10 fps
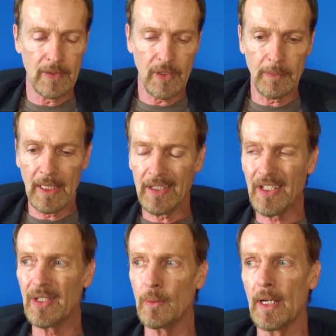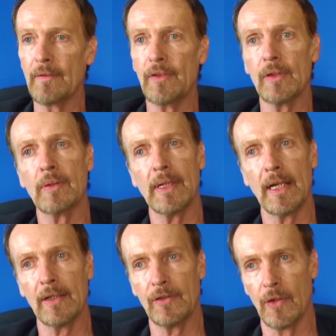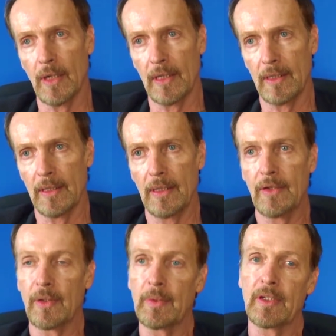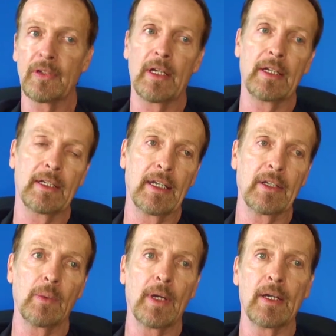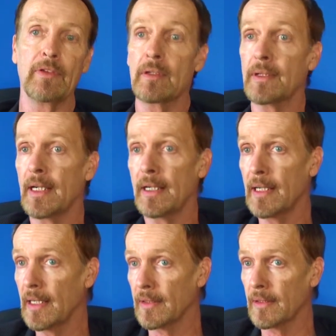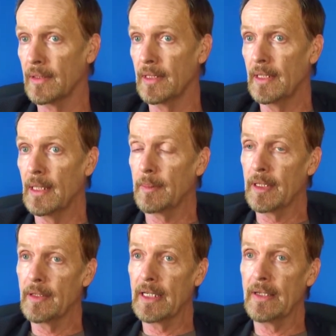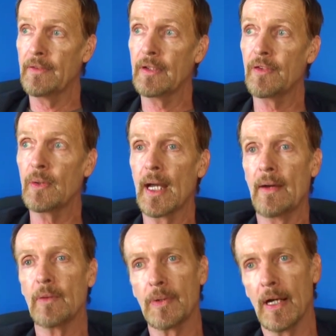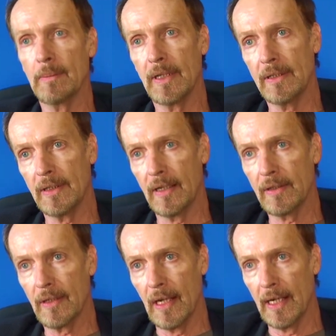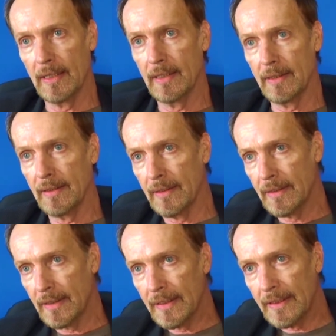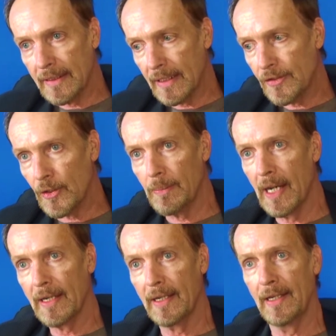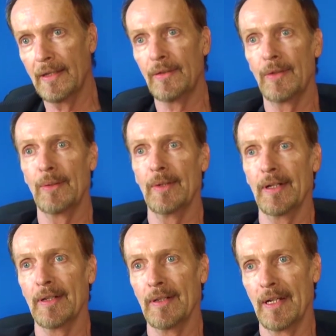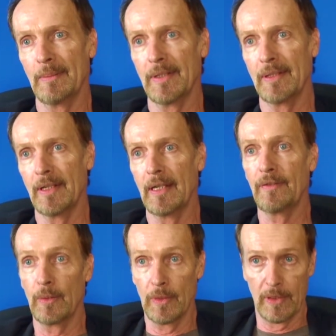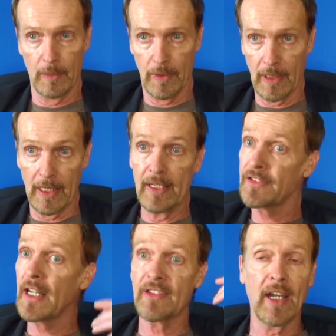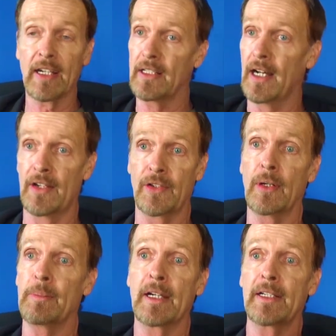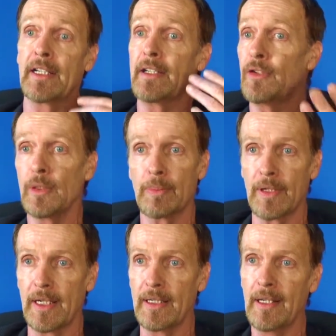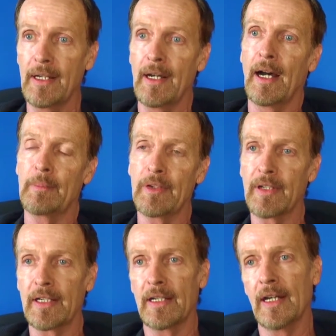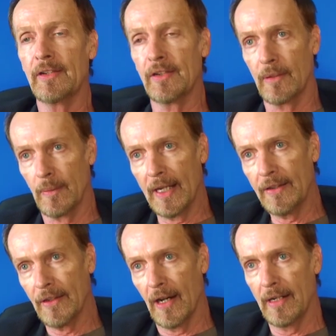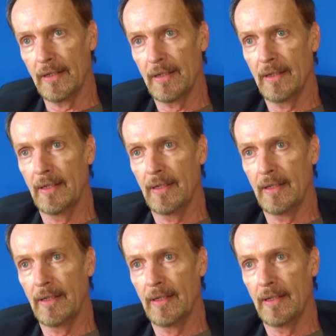something is getting in the way of you creating joy. Something is getting in the way of you creating anger. But even if you have a problem getting to anger, I can get you back into alignment if you're willing to work on it. It's not psychological. I'm not going to get into your brain. I'm just going to connect you to the right thought